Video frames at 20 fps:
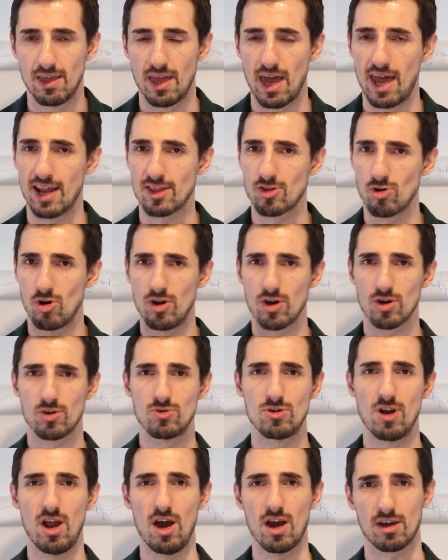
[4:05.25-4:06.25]
And I told her,
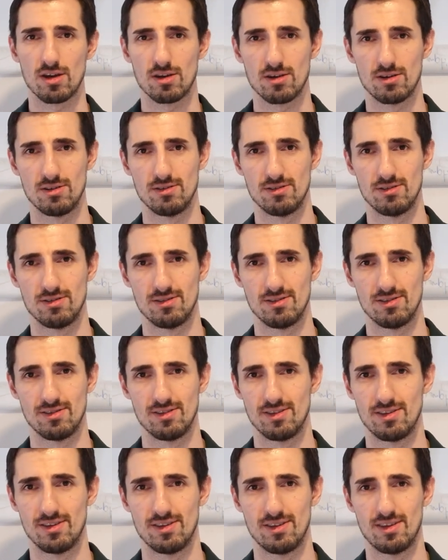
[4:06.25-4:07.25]
good luck.
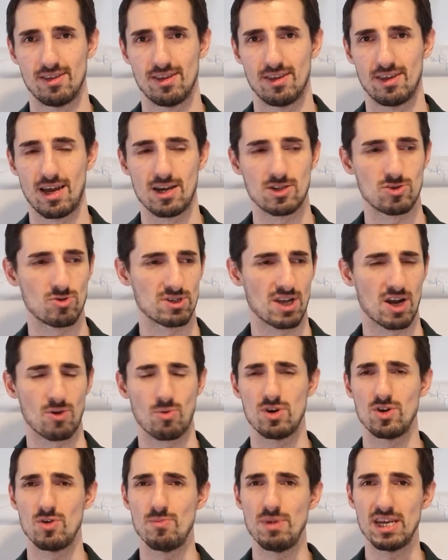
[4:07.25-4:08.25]
And she was like,
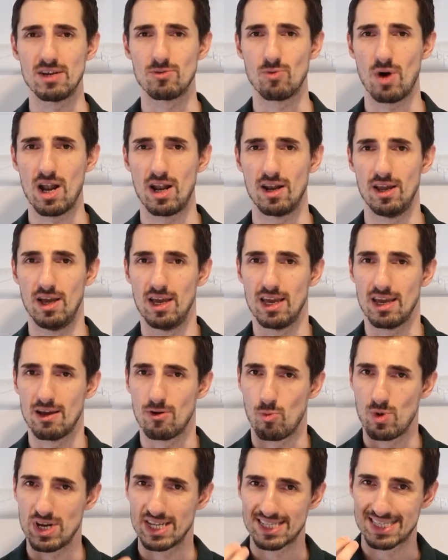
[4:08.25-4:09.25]
what do you mean? Well,
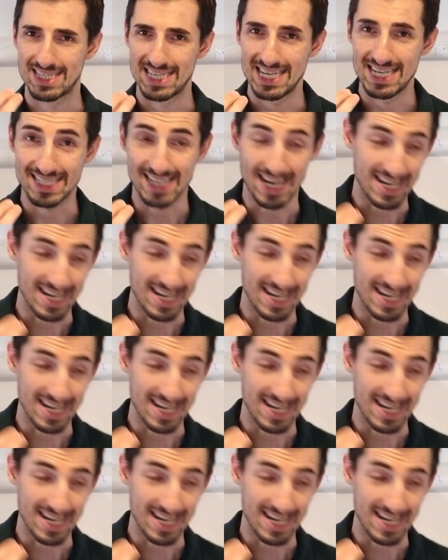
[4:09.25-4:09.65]
with this